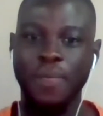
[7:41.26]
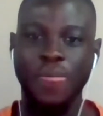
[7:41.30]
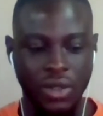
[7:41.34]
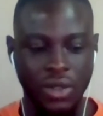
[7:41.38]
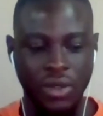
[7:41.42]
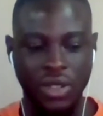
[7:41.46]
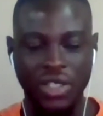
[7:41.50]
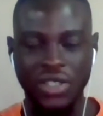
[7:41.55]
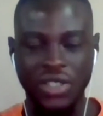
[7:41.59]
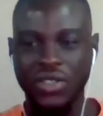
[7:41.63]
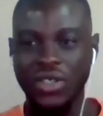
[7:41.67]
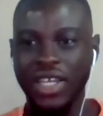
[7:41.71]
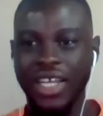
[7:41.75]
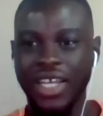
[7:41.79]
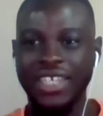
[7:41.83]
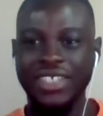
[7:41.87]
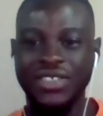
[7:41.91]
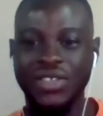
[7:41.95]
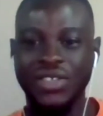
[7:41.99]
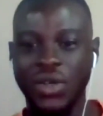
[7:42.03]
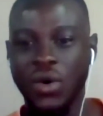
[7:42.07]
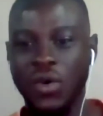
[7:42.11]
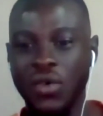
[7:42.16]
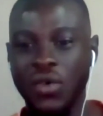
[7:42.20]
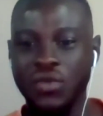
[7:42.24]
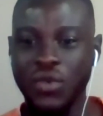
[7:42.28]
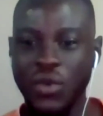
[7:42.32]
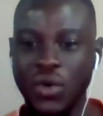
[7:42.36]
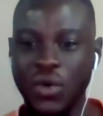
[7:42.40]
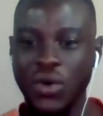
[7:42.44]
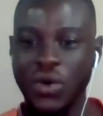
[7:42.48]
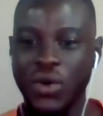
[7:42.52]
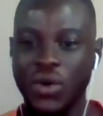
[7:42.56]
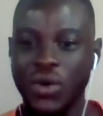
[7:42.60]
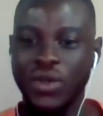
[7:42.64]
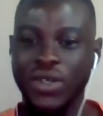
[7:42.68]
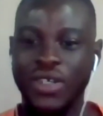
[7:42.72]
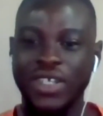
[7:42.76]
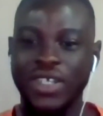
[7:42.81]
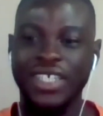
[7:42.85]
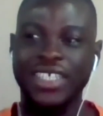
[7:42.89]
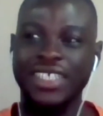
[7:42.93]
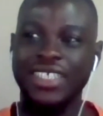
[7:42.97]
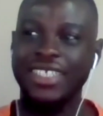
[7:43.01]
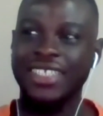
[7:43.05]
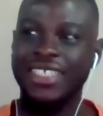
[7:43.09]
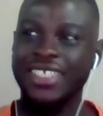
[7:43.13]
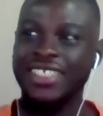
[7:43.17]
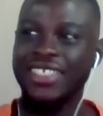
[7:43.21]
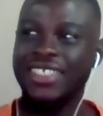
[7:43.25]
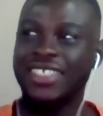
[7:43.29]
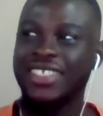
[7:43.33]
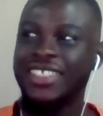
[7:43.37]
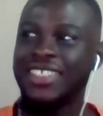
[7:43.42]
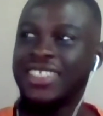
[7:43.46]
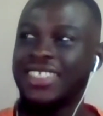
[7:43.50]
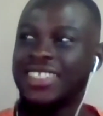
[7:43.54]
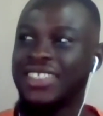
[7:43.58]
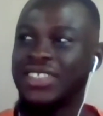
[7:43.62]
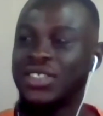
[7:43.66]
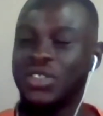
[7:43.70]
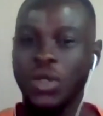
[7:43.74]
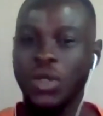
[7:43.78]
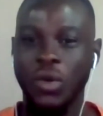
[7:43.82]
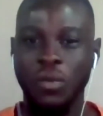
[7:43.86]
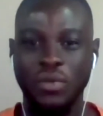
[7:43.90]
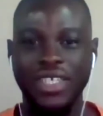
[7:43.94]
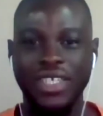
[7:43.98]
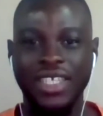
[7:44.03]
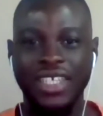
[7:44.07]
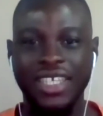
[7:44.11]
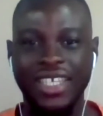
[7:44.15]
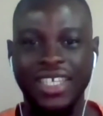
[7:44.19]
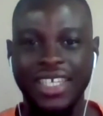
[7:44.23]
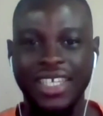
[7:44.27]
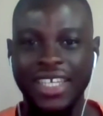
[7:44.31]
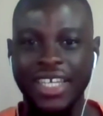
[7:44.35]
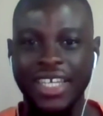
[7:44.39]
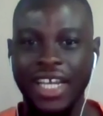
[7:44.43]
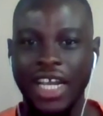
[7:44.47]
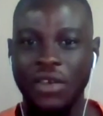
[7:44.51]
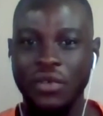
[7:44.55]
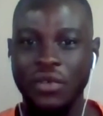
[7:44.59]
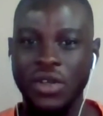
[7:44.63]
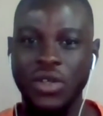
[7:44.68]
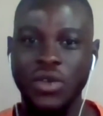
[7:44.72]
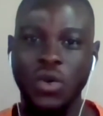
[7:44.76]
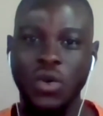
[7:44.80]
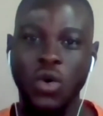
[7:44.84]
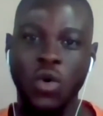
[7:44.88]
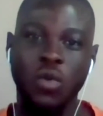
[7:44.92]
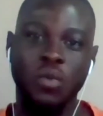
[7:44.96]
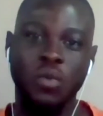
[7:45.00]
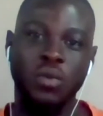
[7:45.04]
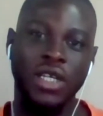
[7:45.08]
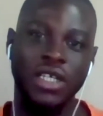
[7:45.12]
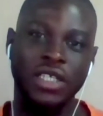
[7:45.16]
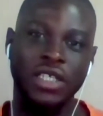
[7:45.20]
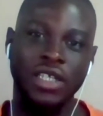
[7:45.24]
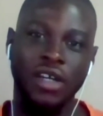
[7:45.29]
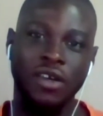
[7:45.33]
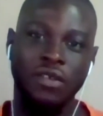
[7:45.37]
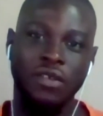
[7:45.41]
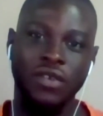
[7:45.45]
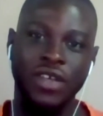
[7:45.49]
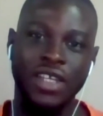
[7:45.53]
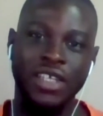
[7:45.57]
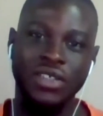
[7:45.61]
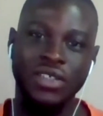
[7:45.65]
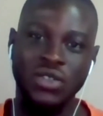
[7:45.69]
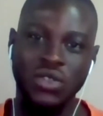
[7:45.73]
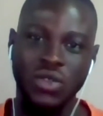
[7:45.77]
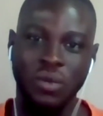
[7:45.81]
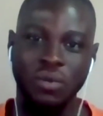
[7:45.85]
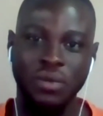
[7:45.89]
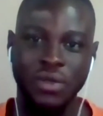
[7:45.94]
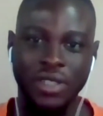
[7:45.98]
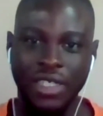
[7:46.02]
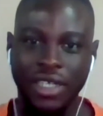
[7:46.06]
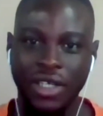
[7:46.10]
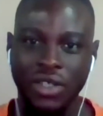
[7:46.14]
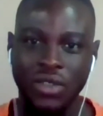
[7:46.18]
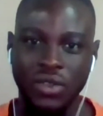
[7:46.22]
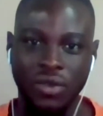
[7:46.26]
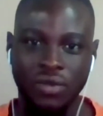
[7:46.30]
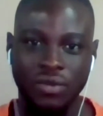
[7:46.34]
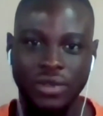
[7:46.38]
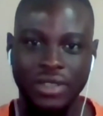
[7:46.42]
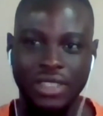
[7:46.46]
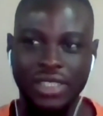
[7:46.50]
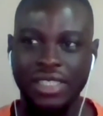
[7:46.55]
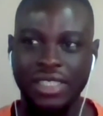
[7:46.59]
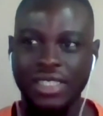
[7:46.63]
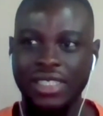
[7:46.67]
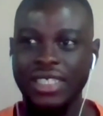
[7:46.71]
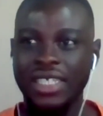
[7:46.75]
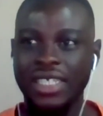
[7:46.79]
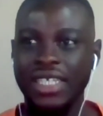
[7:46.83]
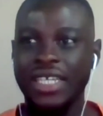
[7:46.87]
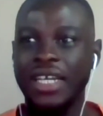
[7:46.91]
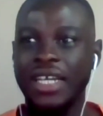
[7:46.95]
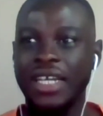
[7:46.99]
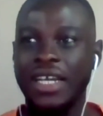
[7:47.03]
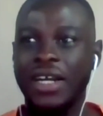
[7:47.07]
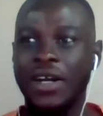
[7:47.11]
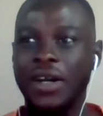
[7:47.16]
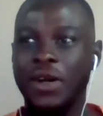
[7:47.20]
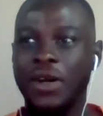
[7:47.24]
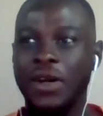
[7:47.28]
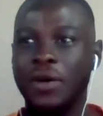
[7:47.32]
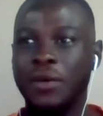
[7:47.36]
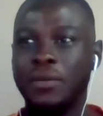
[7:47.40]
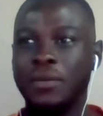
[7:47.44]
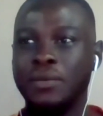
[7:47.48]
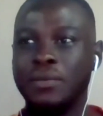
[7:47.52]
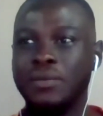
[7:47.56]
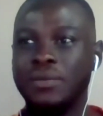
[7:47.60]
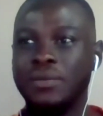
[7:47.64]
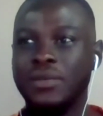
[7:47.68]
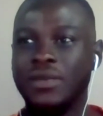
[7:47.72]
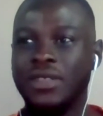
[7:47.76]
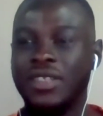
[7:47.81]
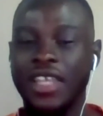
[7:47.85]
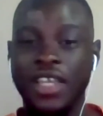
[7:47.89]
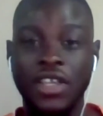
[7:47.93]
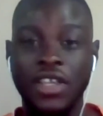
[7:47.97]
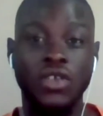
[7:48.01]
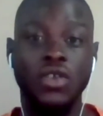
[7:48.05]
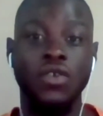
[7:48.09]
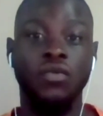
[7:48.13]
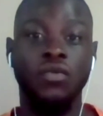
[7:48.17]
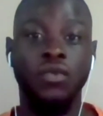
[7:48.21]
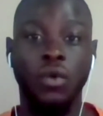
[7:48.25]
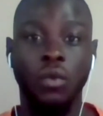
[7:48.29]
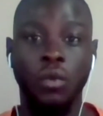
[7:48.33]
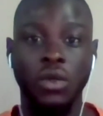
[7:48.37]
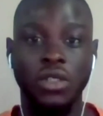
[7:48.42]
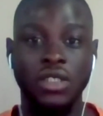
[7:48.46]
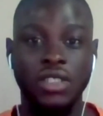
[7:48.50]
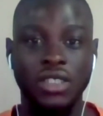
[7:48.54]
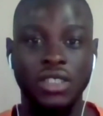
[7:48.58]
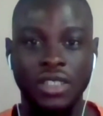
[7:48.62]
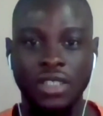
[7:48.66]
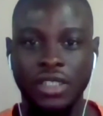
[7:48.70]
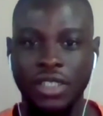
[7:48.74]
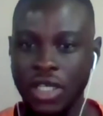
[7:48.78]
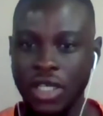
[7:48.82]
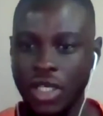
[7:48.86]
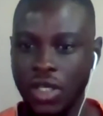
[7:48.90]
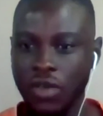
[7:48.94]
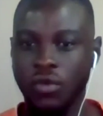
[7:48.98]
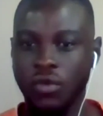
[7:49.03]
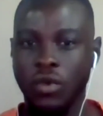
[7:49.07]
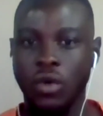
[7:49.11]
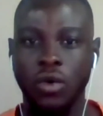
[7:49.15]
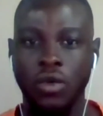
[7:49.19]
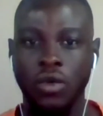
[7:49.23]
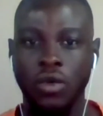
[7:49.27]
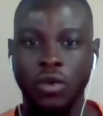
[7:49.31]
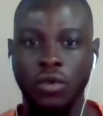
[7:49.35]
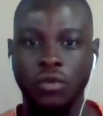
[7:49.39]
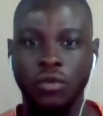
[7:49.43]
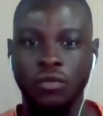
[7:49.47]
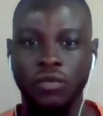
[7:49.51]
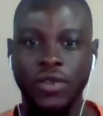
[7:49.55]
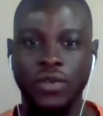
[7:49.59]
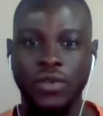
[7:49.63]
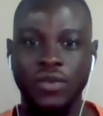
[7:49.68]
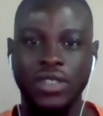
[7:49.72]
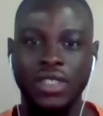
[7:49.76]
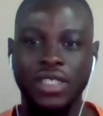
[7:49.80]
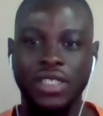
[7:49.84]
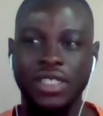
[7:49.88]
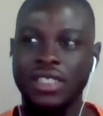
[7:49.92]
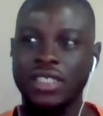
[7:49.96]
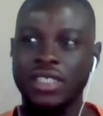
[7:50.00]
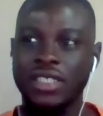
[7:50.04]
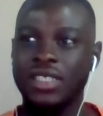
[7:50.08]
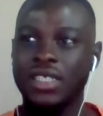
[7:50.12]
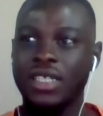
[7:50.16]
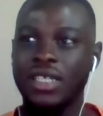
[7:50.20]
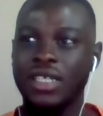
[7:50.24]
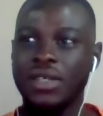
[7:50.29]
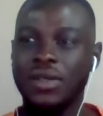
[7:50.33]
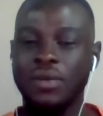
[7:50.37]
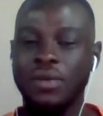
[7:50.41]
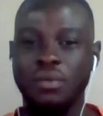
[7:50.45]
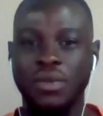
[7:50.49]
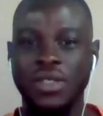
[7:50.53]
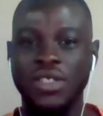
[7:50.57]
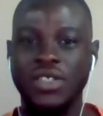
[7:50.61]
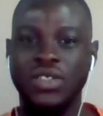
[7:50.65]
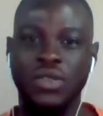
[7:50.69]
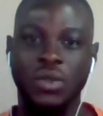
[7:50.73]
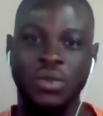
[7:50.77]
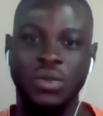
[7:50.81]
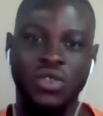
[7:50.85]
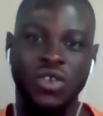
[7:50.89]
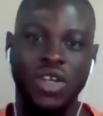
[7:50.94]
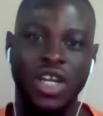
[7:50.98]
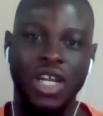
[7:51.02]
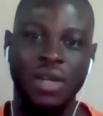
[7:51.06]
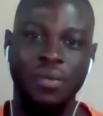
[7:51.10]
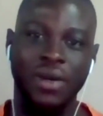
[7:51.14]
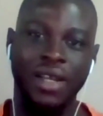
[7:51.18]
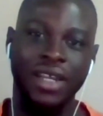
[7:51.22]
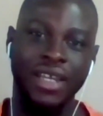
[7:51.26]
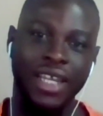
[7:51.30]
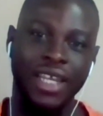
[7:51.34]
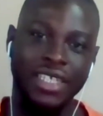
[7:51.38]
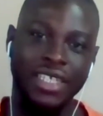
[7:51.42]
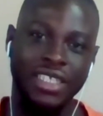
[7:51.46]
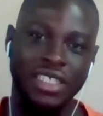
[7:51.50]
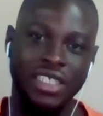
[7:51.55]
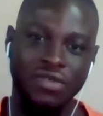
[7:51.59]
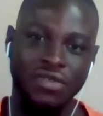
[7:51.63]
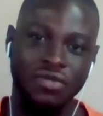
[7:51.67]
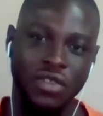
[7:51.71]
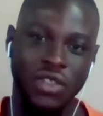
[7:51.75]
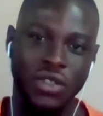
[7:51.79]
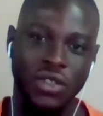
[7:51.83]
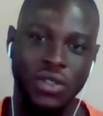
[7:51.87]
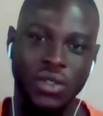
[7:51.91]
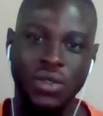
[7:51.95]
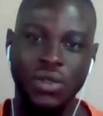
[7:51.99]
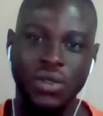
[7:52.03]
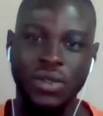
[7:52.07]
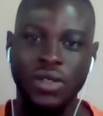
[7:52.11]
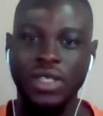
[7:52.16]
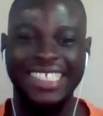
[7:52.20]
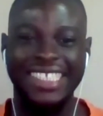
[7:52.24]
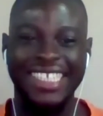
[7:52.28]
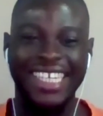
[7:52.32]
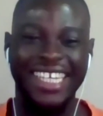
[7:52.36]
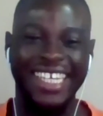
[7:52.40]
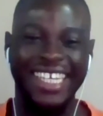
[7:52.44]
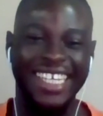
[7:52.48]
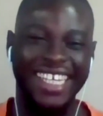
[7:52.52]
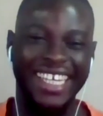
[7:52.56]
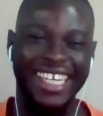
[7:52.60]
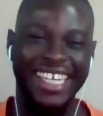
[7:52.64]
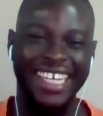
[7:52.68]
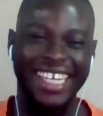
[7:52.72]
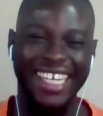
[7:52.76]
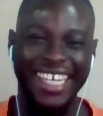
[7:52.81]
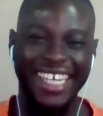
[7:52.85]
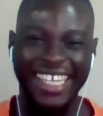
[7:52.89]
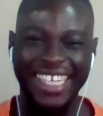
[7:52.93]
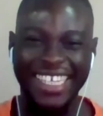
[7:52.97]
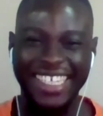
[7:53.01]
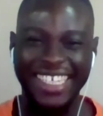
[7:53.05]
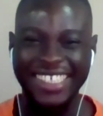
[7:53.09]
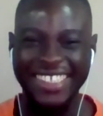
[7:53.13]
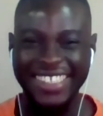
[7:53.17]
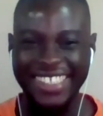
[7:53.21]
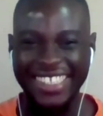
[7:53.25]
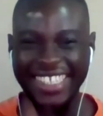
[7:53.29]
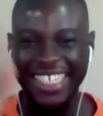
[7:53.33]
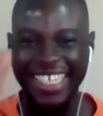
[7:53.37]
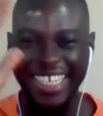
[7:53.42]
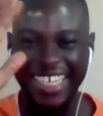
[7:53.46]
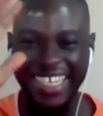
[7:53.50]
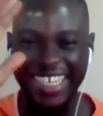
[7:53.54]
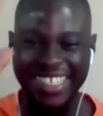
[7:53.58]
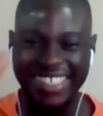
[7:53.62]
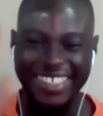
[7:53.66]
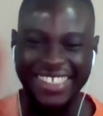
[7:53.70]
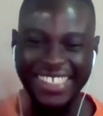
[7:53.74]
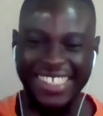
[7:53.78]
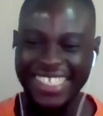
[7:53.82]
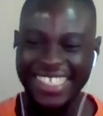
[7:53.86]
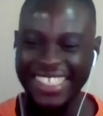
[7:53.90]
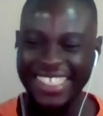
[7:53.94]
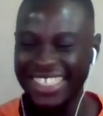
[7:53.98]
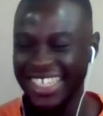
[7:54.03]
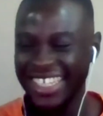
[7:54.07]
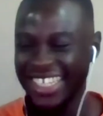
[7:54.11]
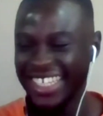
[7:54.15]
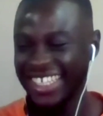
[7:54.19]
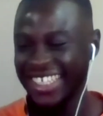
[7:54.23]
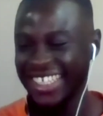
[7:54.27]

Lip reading: Okay, so that's all for this topic. I really hope that you have learned something out of it. Thank you for watching. Thank you for viewing this. Please subscribe and like this video. I'll see you later.